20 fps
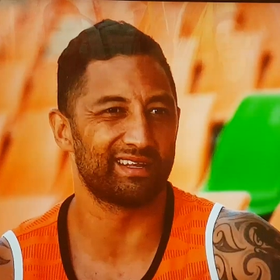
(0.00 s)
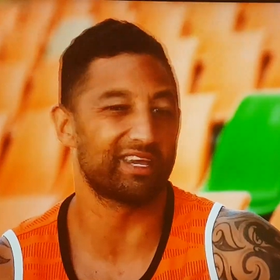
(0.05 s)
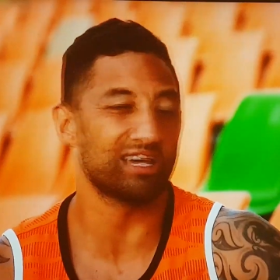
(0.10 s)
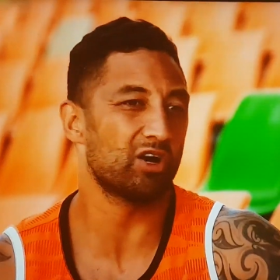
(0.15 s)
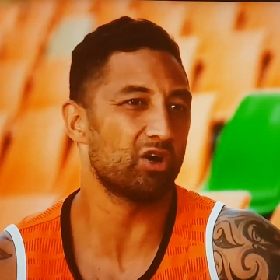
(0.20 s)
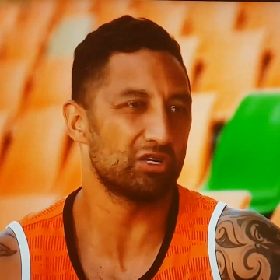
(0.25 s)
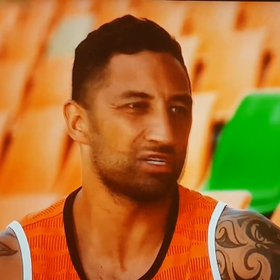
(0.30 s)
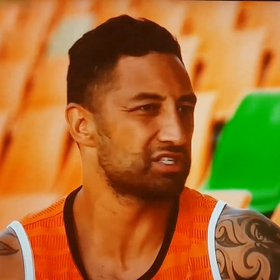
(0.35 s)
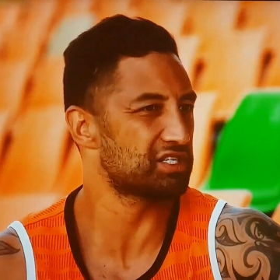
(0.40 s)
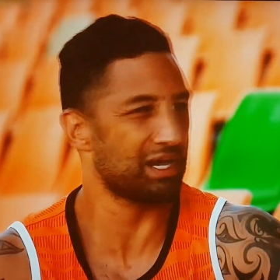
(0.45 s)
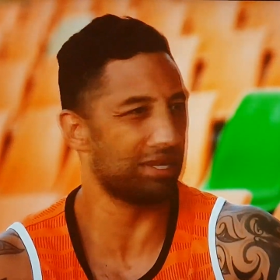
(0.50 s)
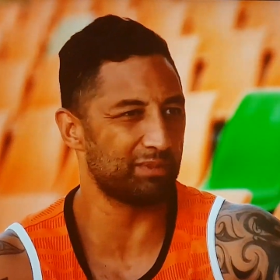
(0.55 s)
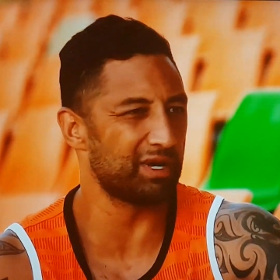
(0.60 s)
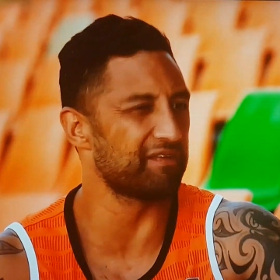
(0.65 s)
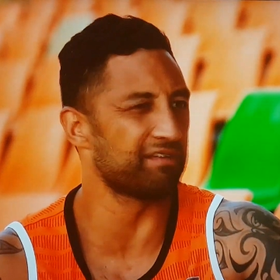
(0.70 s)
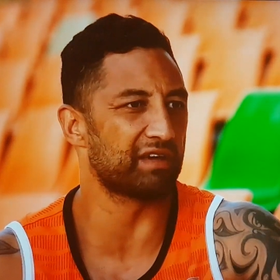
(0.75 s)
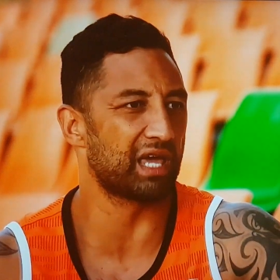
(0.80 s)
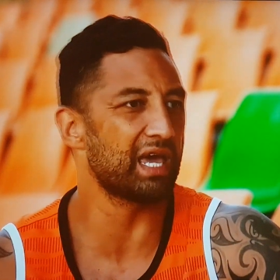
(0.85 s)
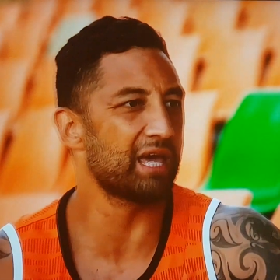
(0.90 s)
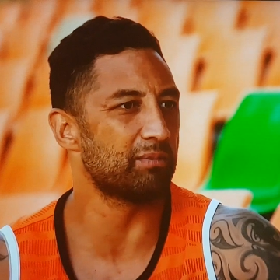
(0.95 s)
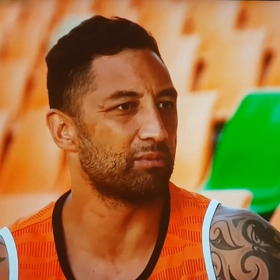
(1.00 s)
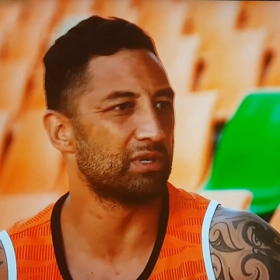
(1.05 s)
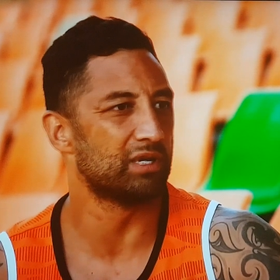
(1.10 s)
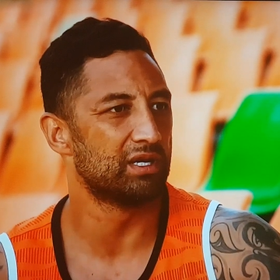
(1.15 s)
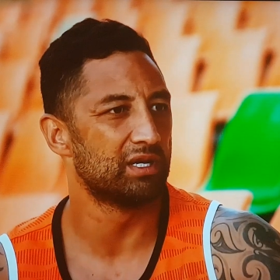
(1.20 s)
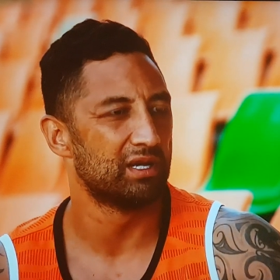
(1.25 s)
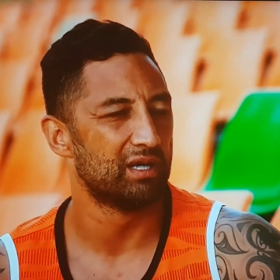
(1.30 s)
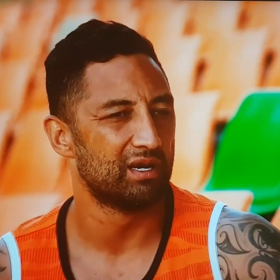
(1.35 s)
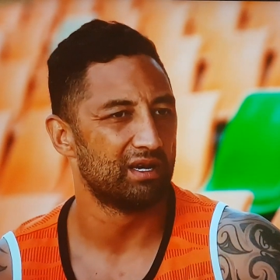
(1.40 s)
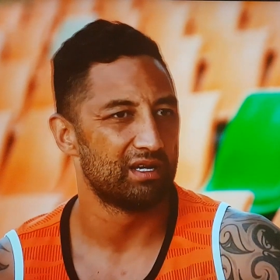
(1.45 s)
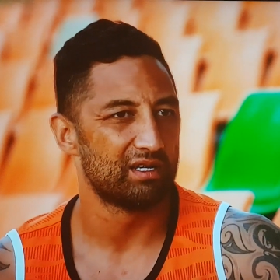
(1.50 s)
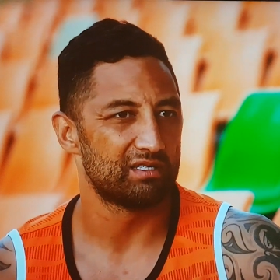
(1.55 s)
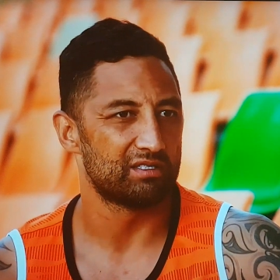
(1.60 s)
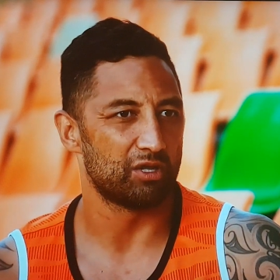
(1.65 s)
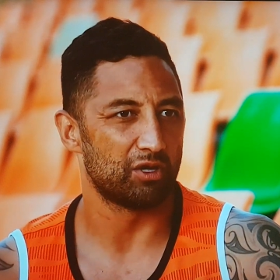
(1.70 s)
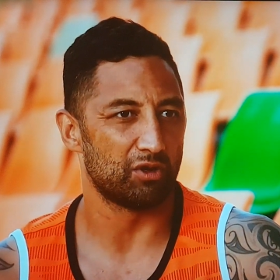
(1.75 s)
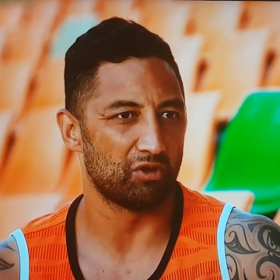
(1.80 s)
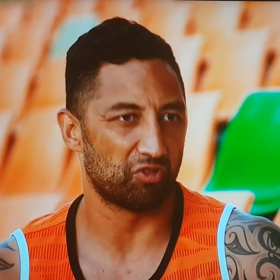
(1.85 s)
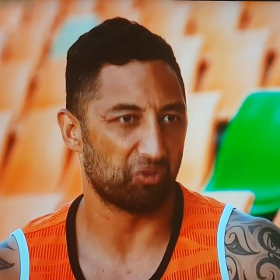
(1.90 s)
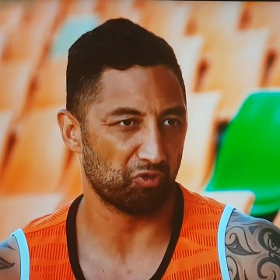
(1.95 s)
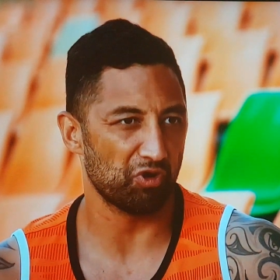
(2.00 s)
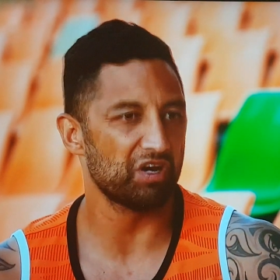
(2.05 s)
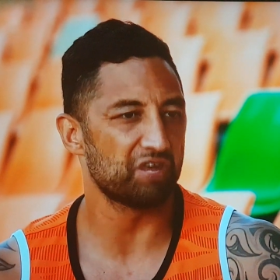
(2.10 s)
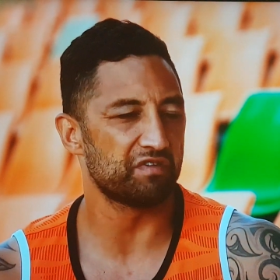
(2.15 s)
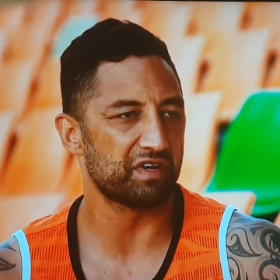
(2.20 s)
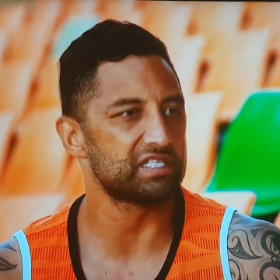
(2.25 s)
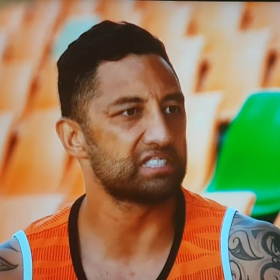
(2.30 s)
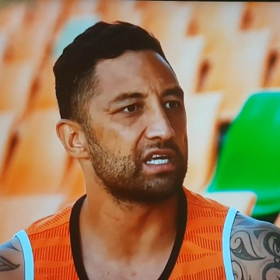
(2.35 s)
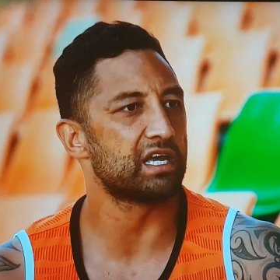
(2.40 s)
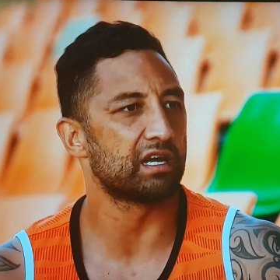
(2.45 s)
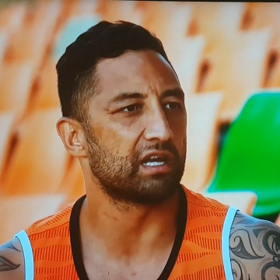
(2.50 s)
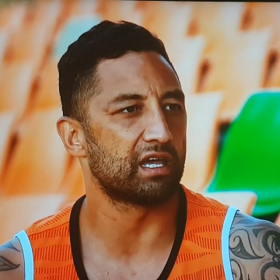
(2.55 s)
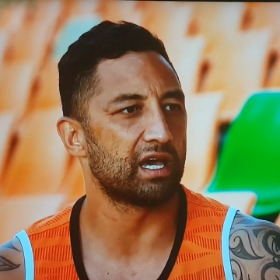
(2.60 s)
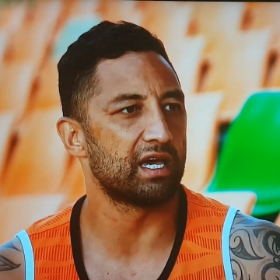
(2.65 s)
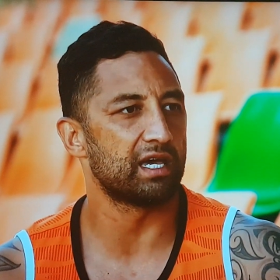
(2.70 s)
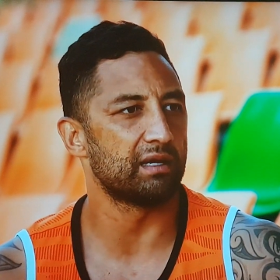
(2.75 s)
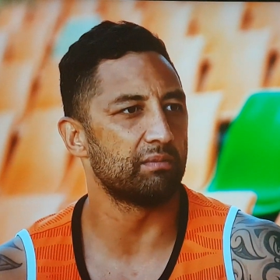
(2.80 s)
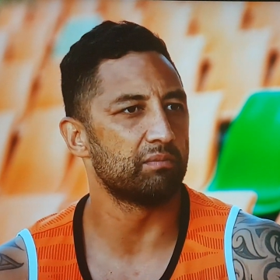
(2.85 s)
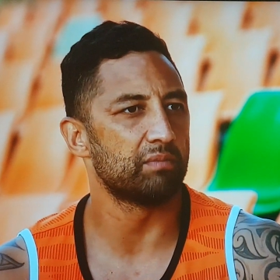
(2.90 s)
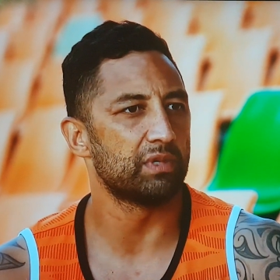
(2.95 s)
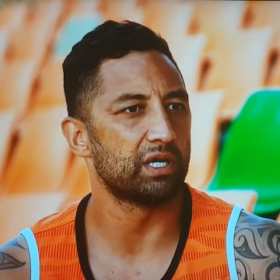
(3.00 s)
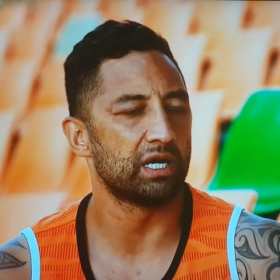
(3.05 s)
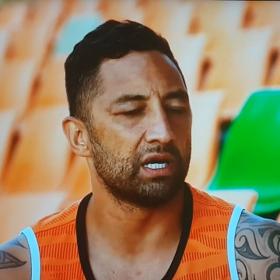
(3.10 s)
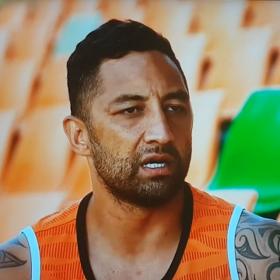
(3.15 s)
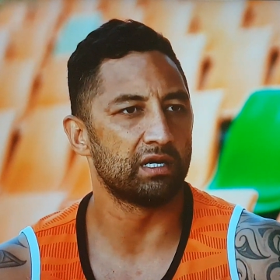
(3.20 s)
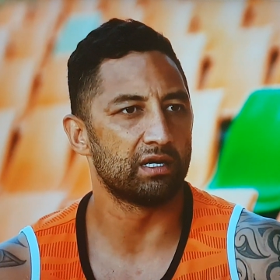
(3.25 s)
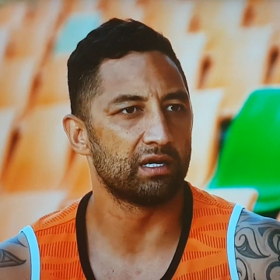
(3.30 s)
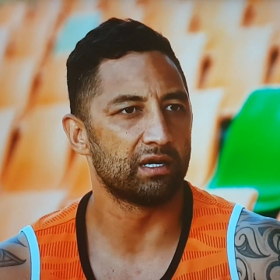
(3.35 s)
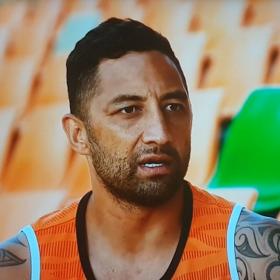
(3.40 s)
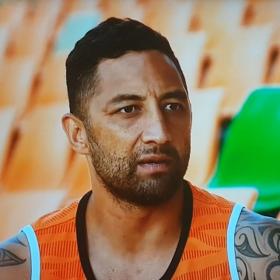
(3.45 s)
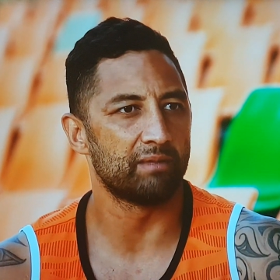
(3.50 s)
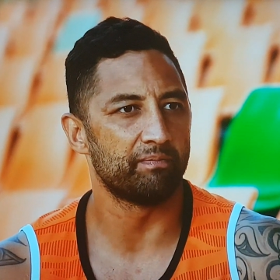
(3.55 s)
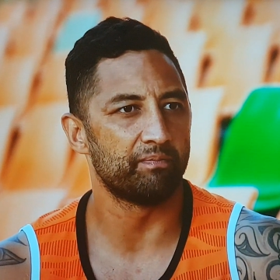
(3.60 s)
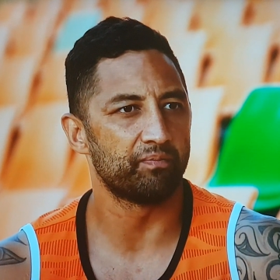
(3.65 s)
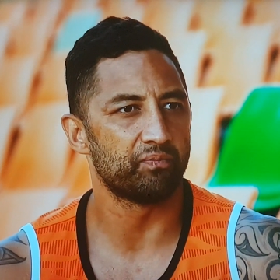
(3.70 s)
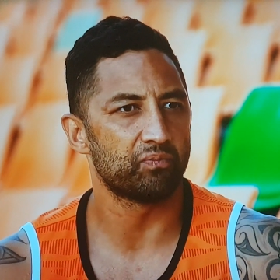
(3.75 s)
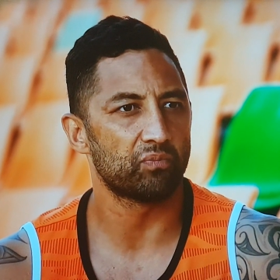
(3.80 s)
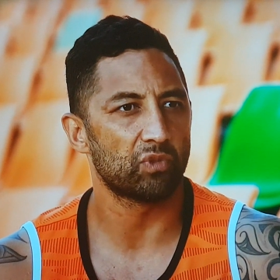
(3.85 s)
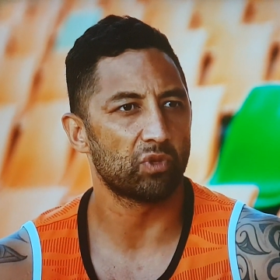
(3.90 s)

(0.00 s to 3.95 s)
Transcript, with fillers: And they go, oh, just come and have a game. So three of us had a game, and um,